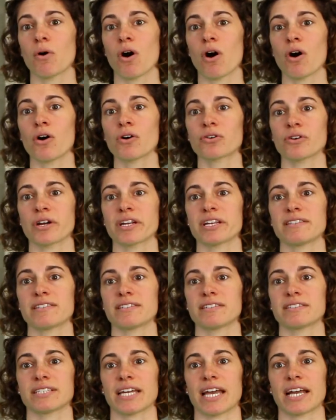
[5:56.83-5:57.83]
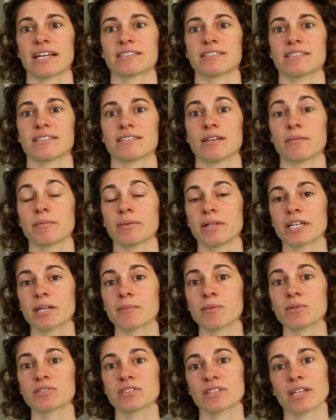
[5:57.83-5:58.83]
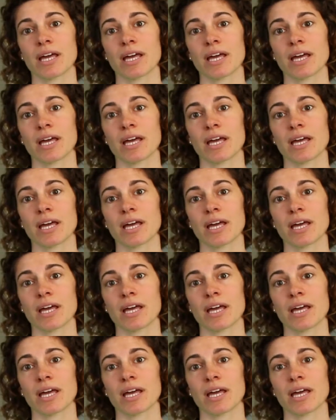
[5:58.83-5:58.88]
all credits and taxes applicable to